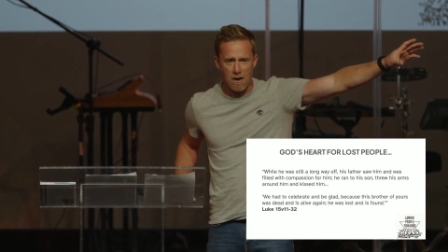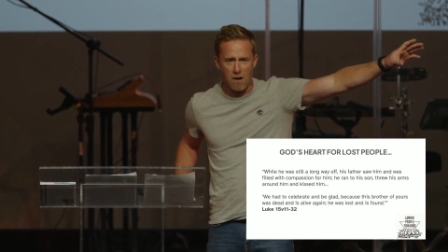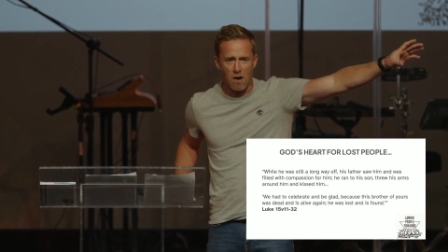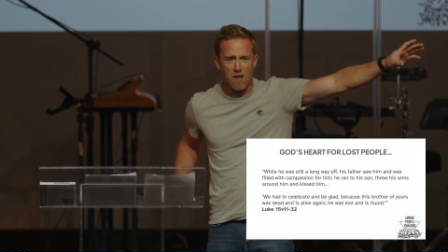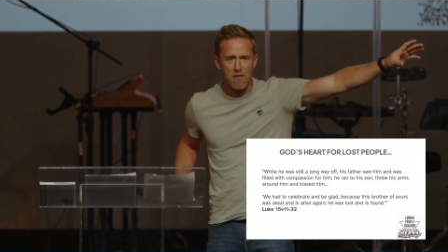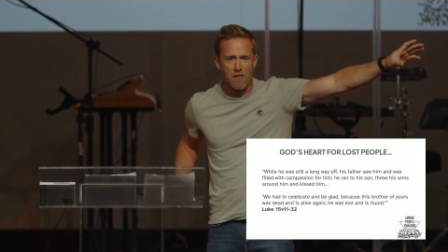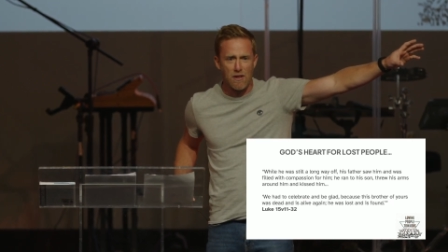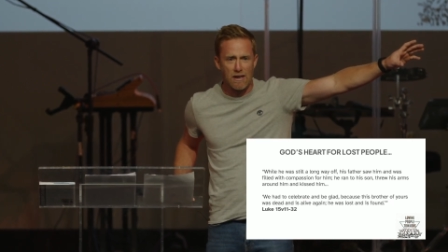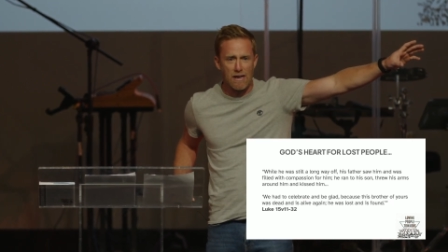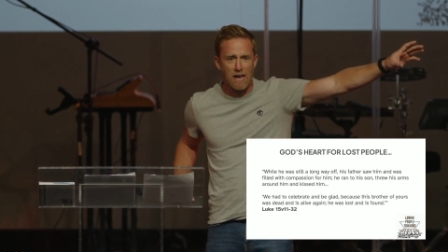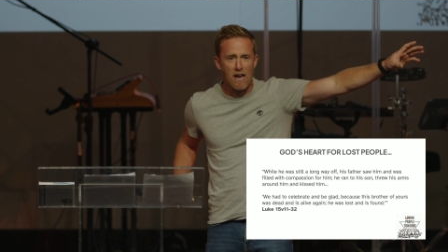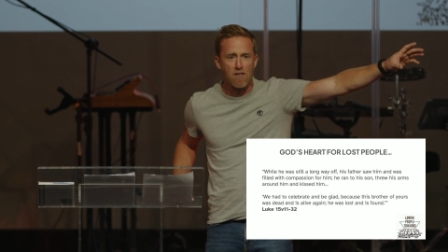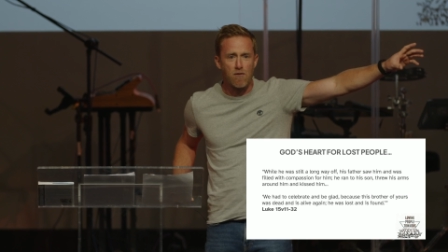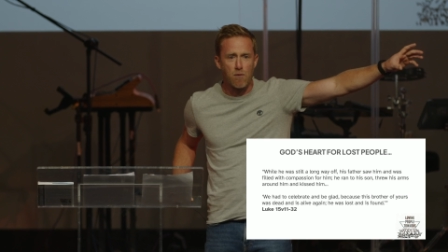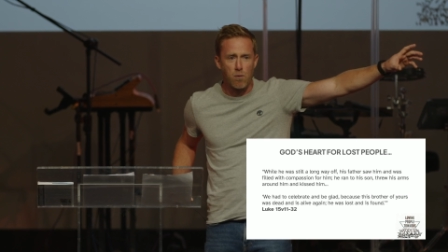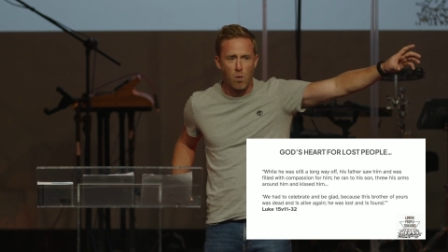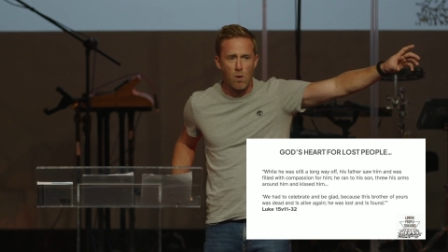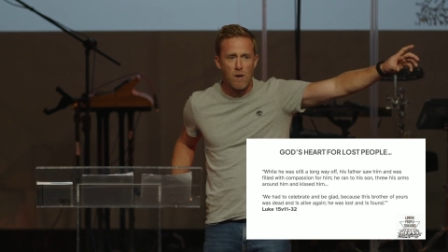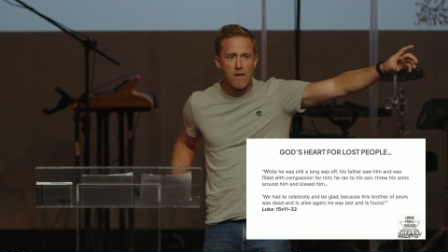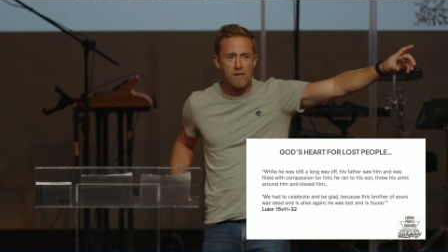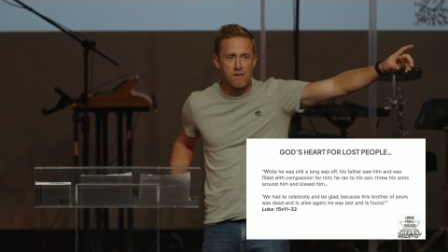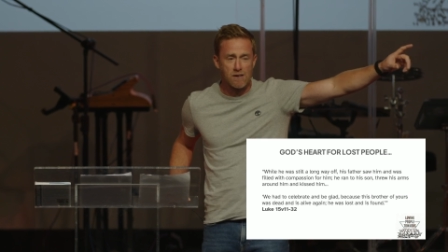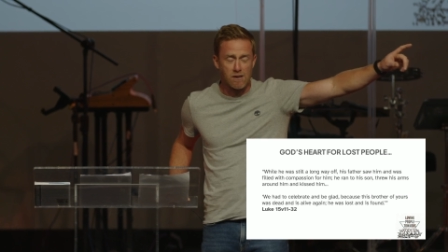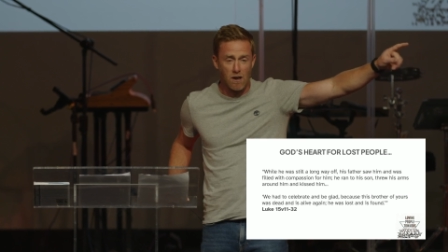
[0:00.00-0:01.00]
And I think if
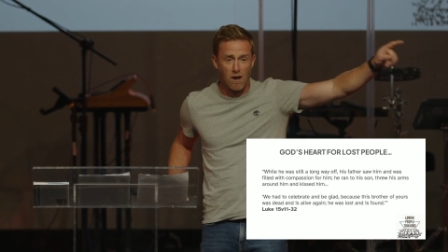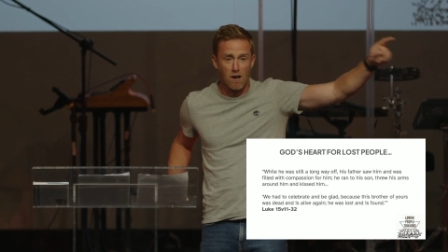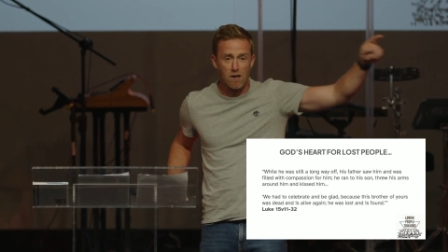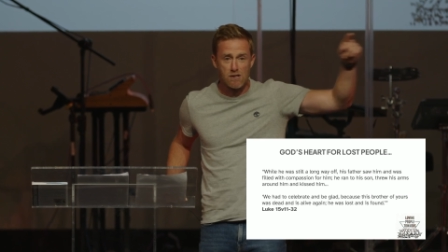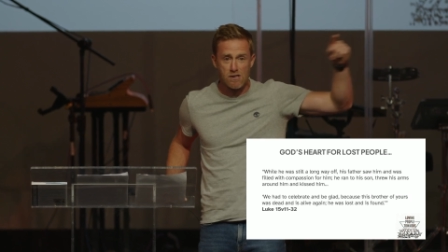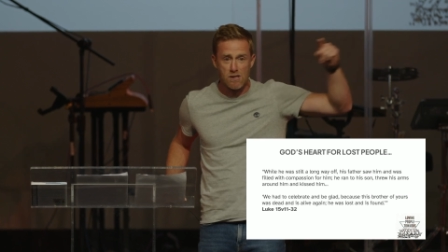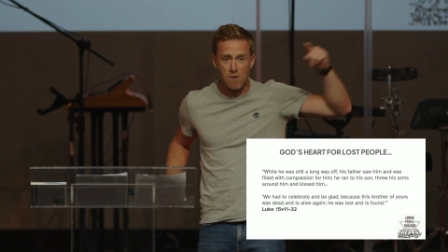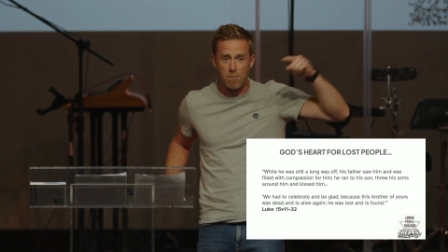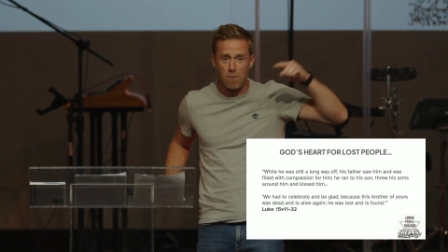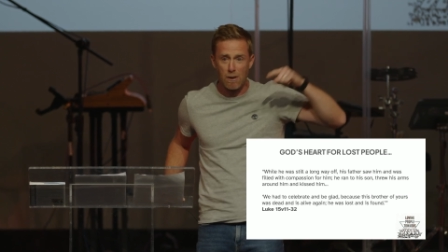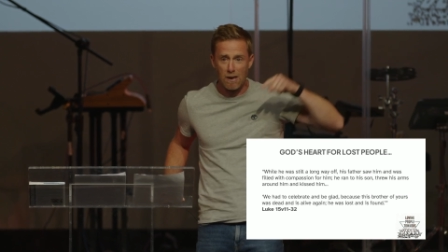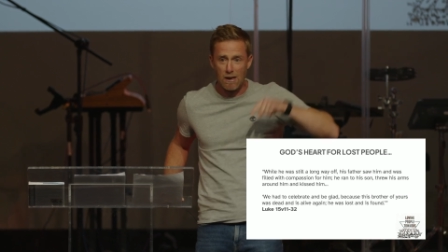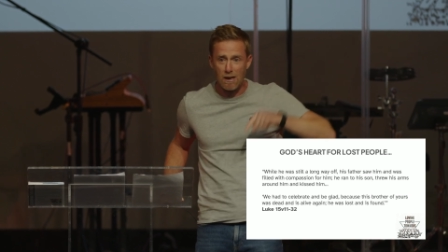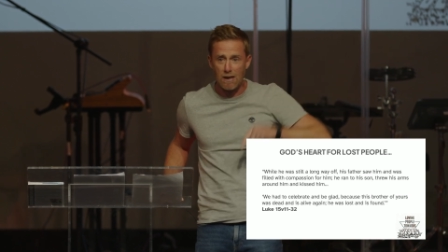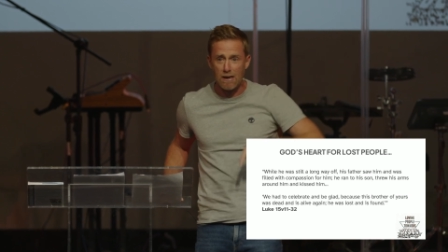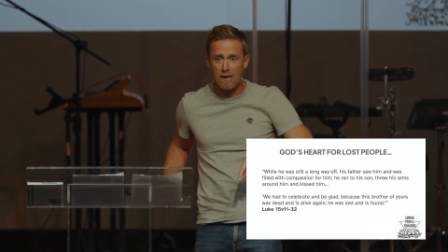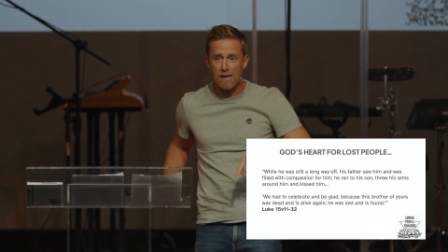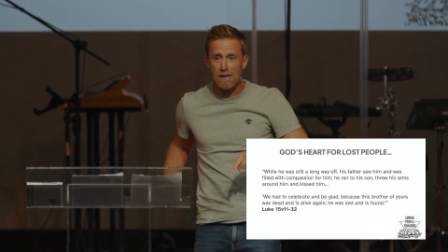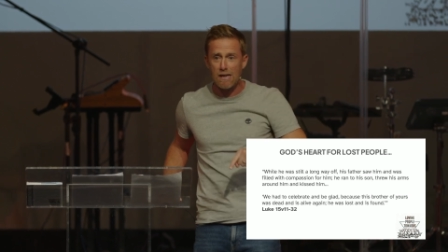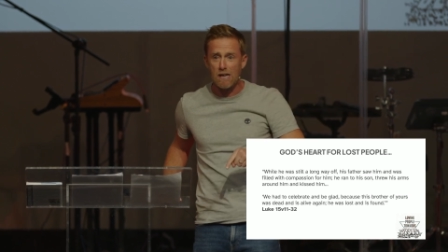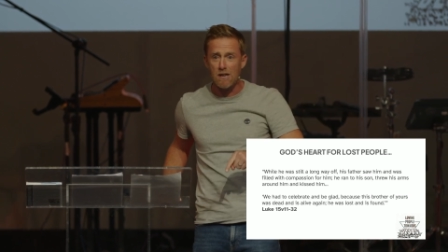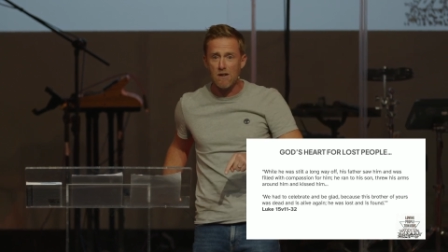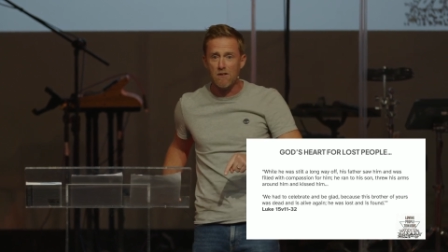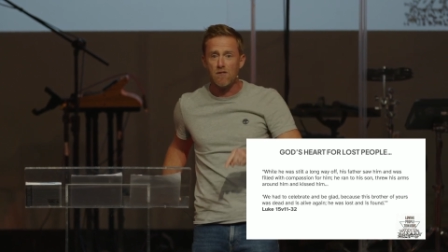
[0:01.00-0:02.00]
we start to
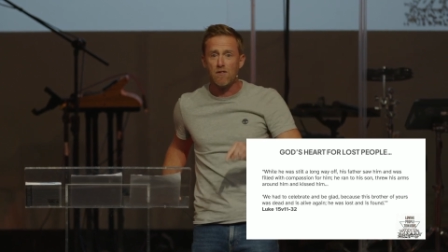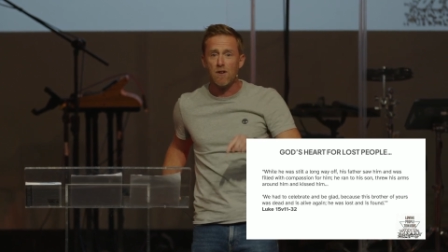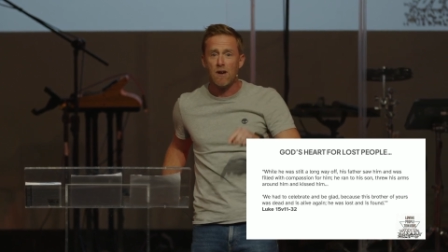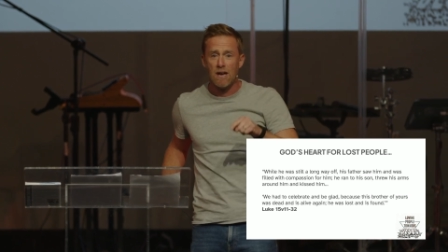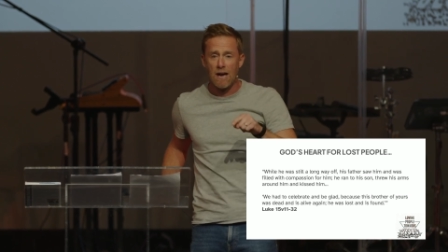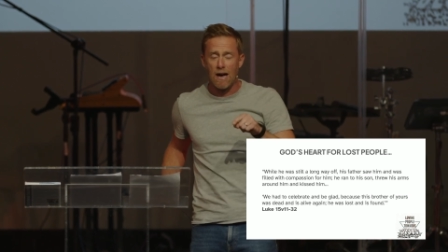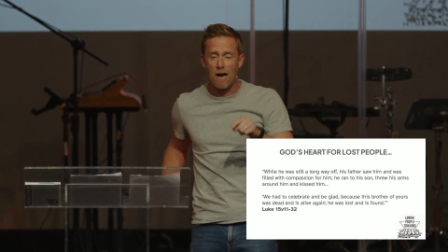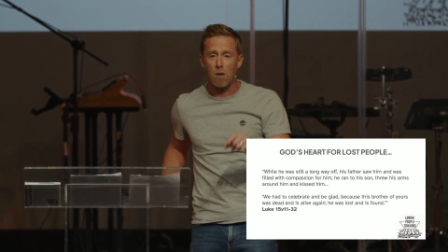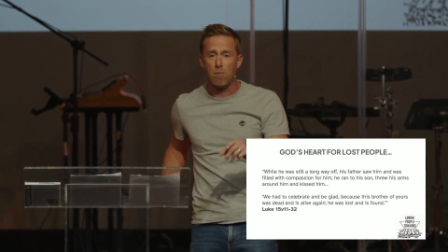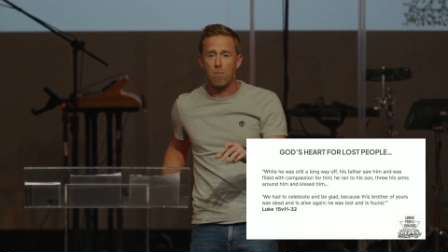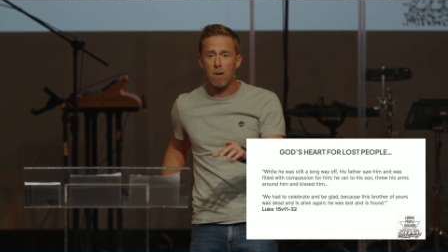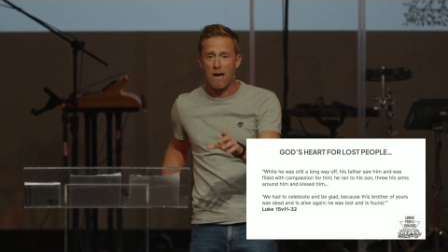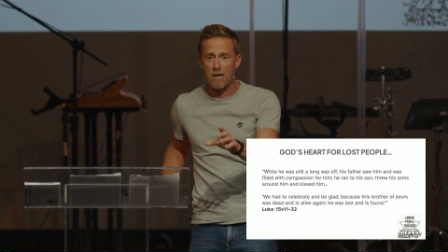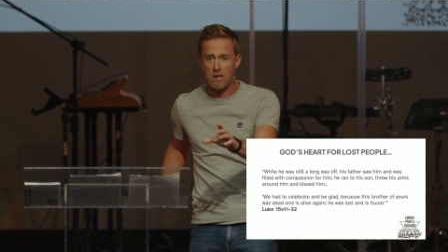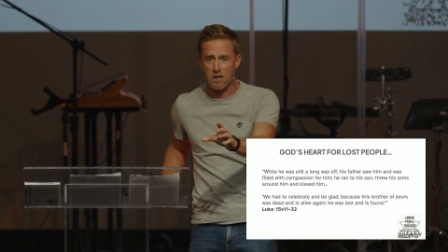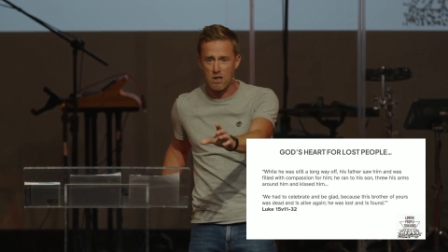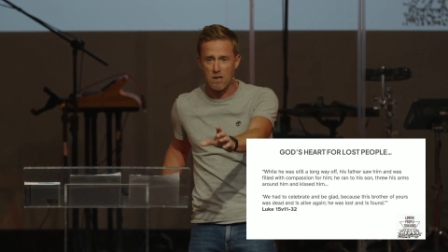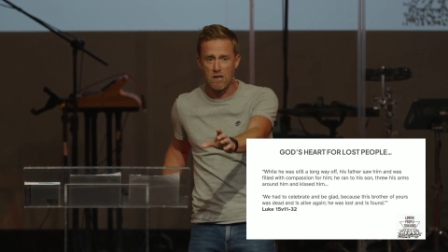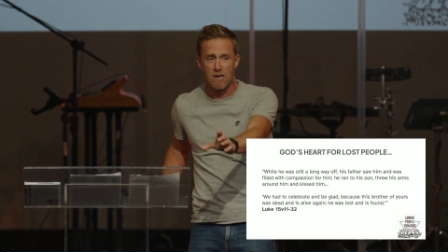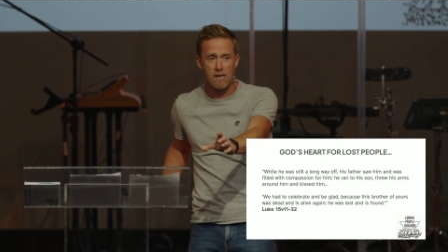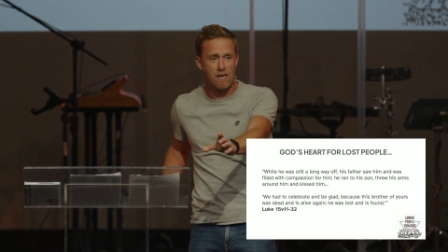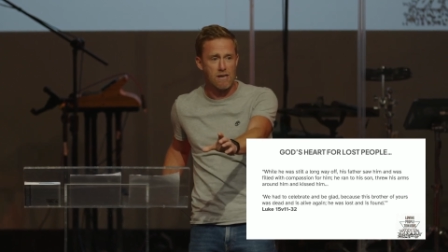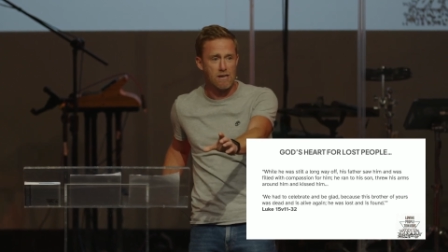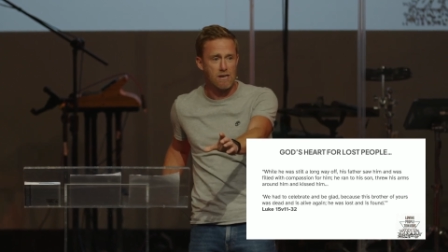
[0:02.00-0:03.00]
believe how
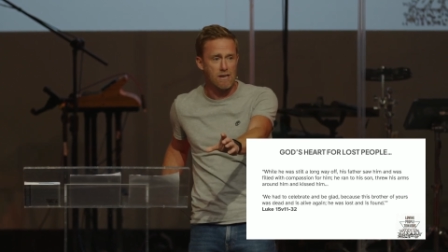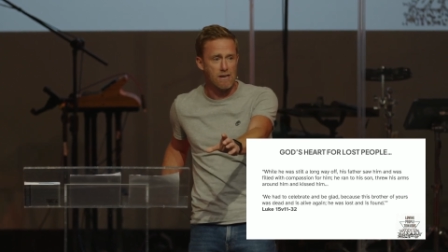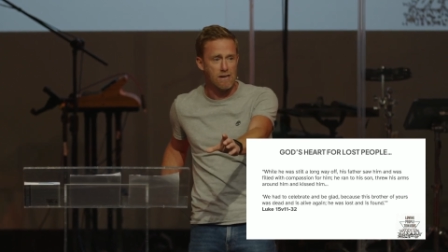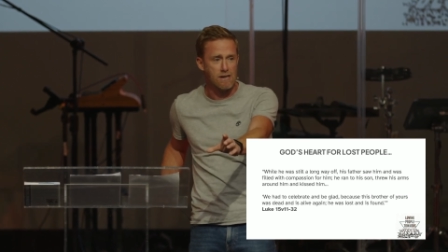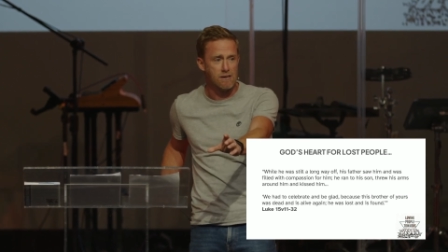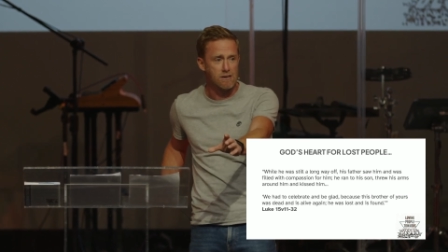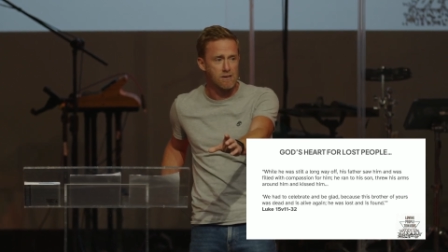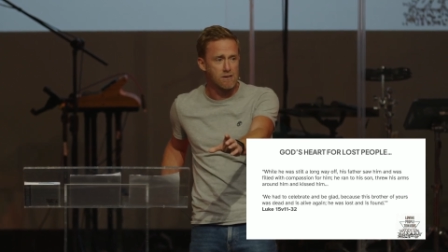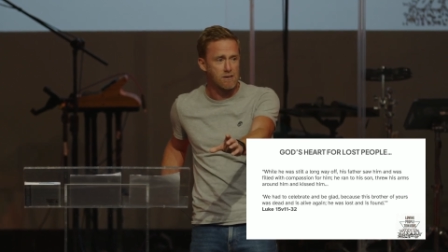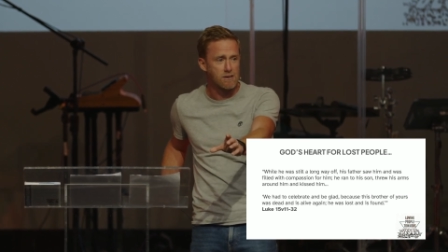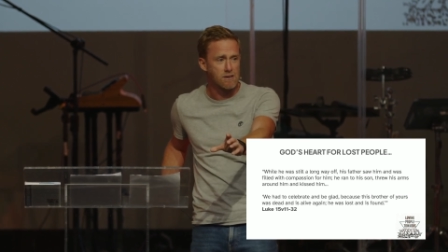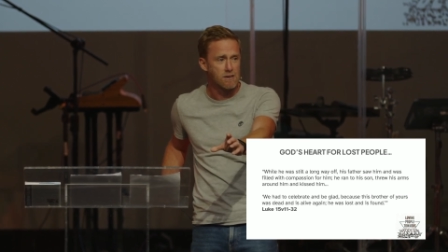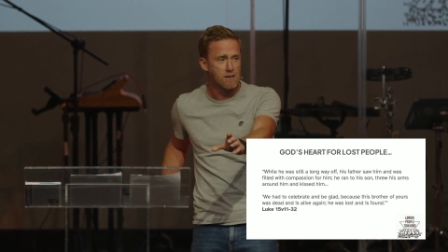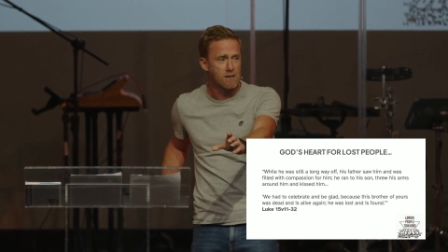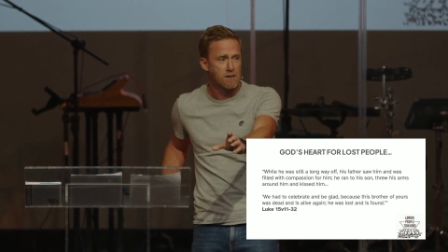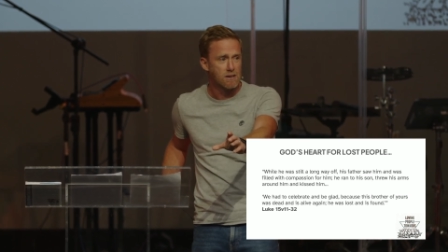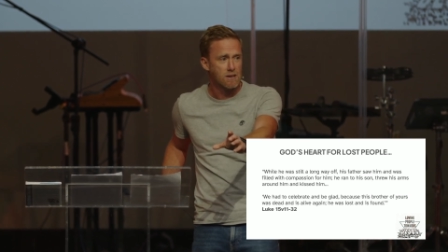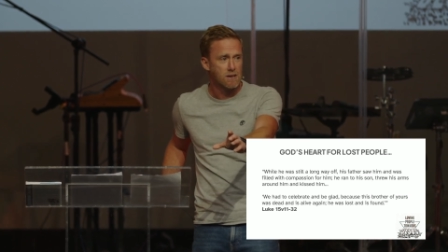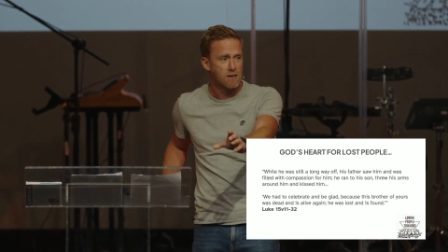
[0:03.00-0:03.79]
passionate he is,